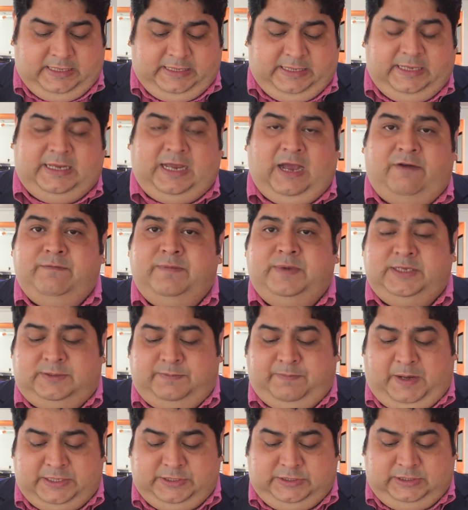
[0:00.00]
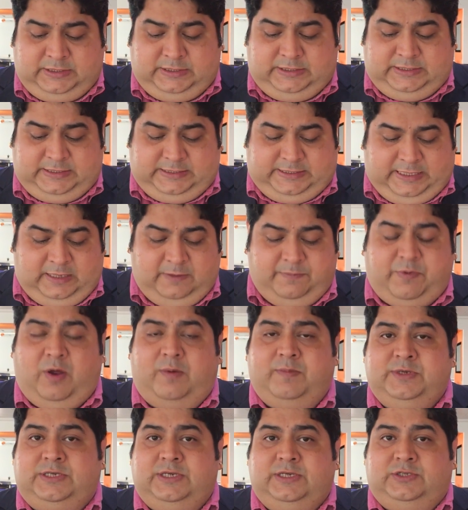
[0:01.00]
The government's budget still
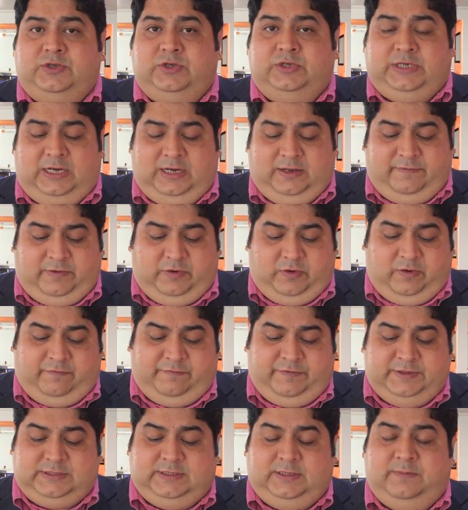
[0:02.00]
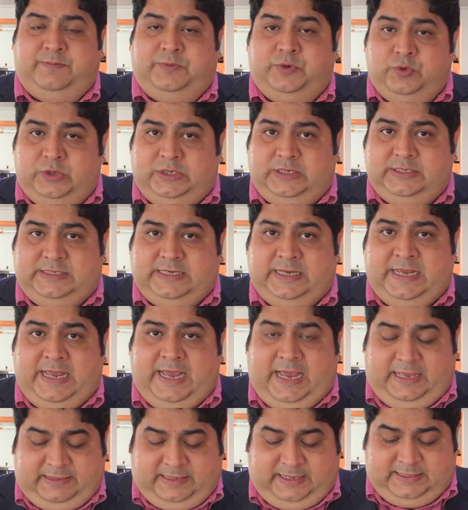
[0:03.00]
promises to deliver on fiscal prudence,
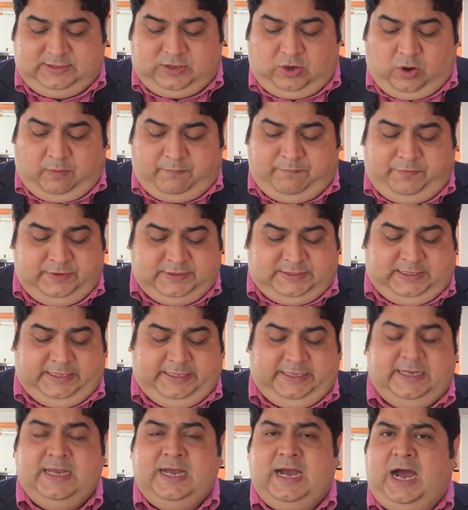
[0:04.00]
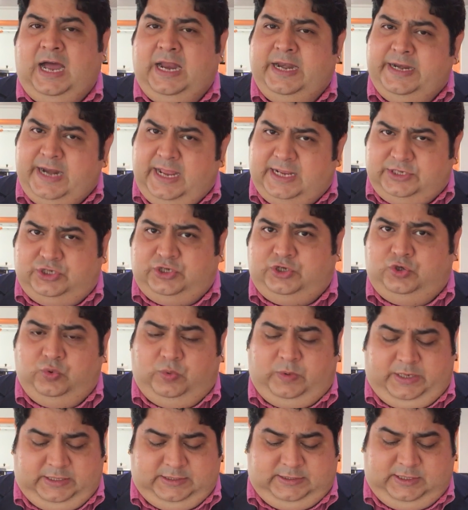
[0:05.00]
and there is obviously a nudge
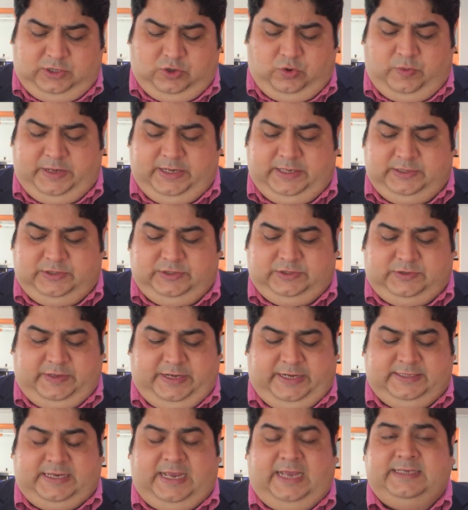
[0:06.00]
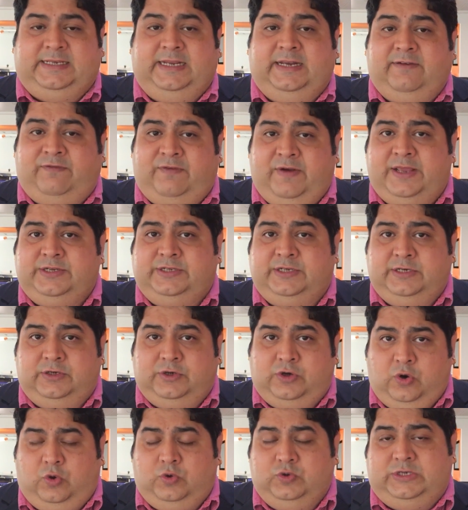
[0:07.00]
towards lower interest rates as inflation
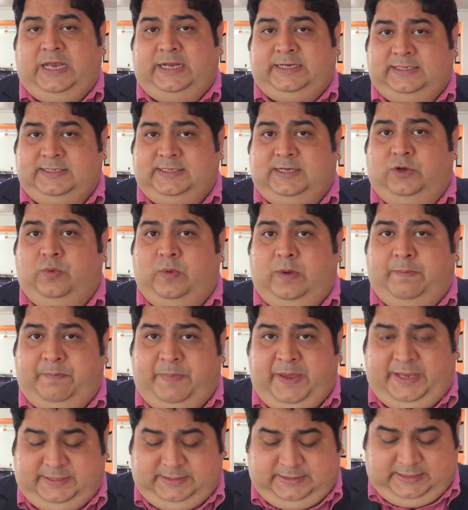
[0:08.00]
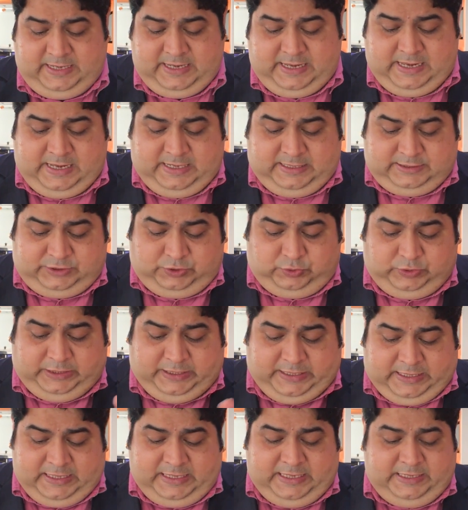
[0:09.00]
grows at a slower pace. So
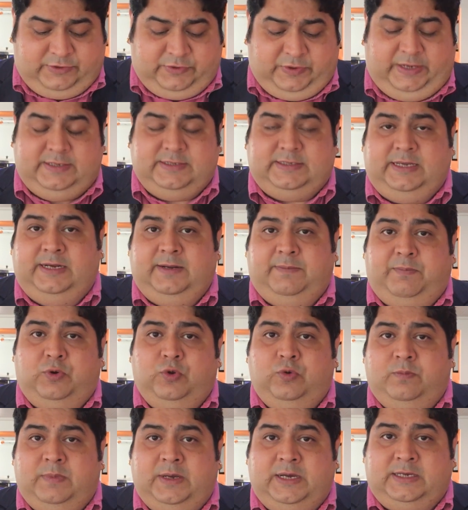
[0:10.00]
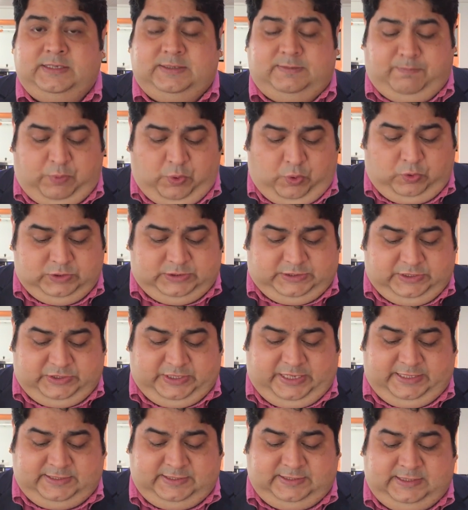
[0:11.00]
the early trends in a Bloomberg poll
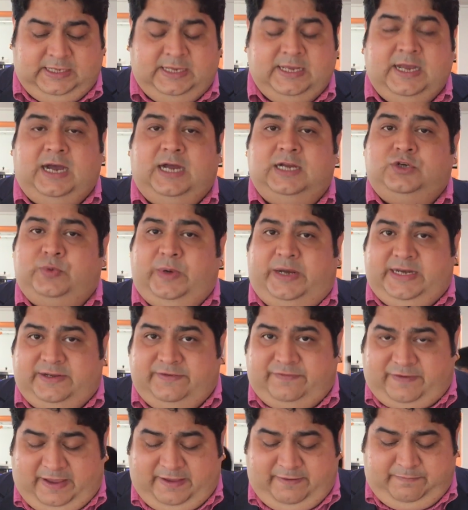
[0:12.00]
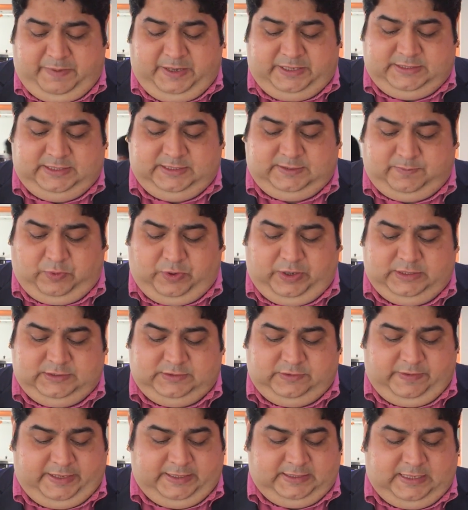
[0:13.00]
suggests a 25 basis
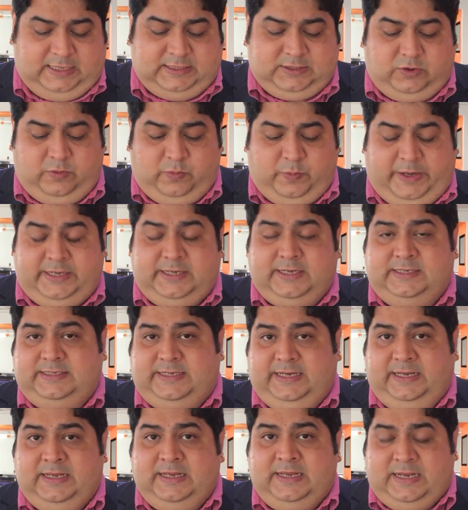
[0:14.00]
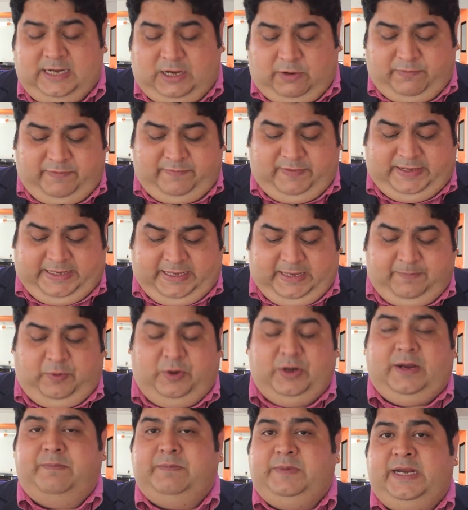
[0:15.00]
points rate cut on Wednesday. Now we will keep
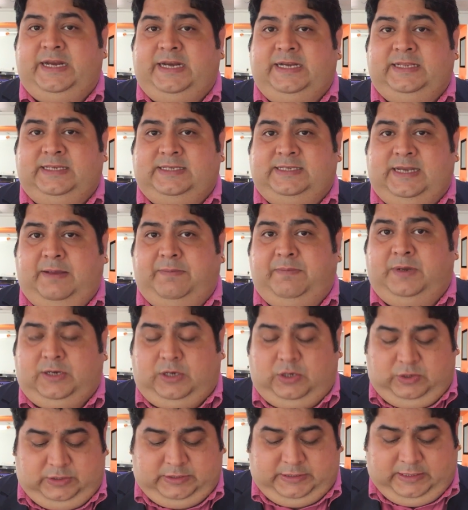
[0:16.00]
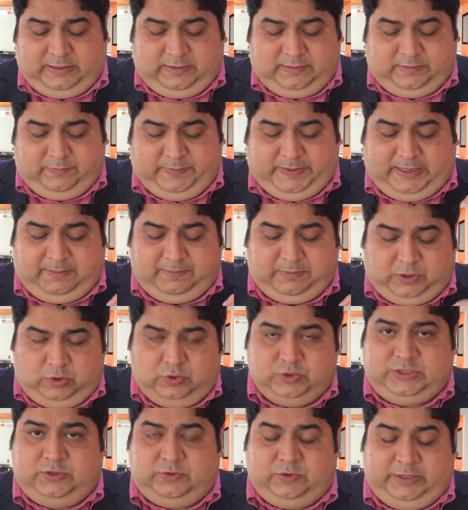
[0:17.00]
on updating this number till we come
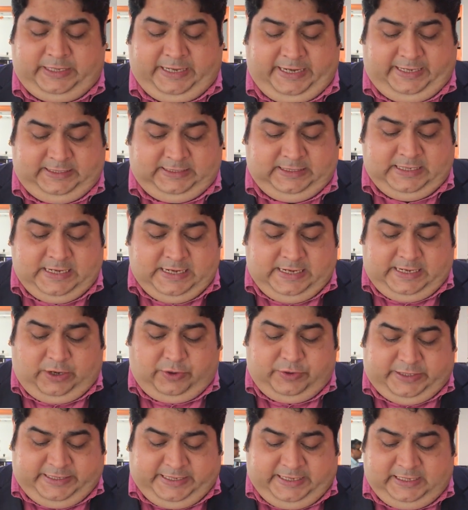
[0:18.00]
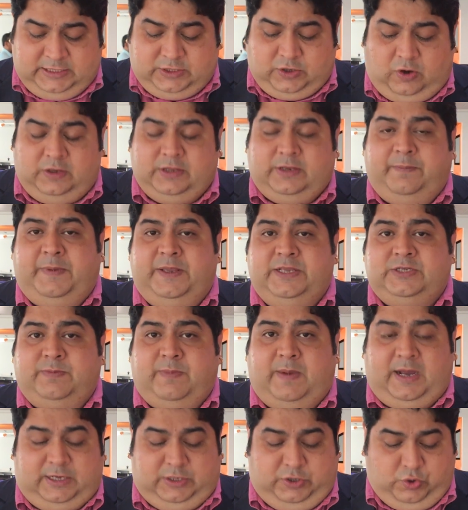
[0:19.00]
closer to the date. Now yield on the
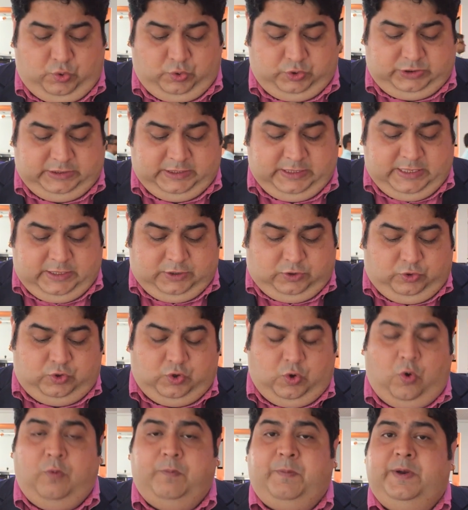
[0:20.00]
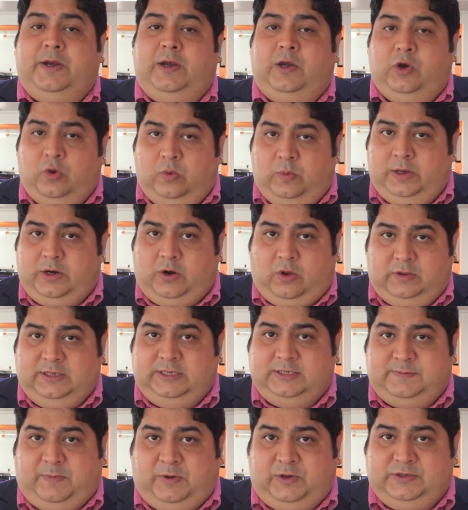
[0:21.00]
benchmark note could open lower on
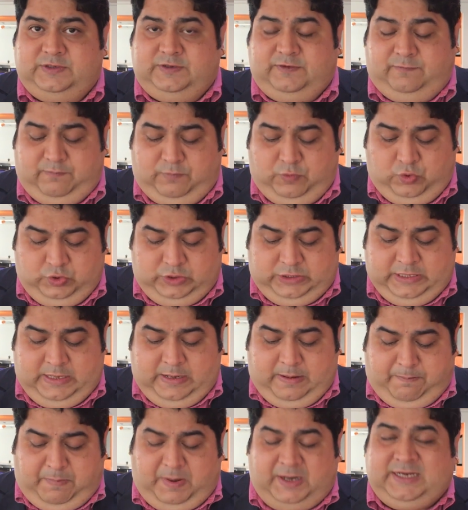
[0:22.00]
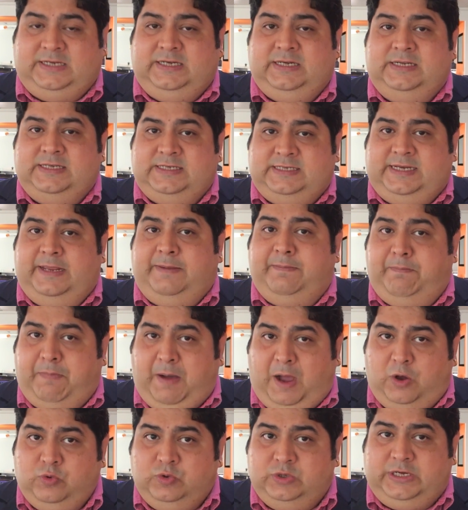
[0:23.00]
this positive mood but stay
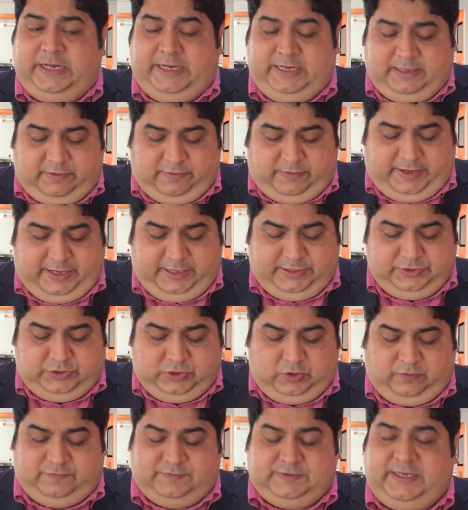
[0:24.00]
bound in a range of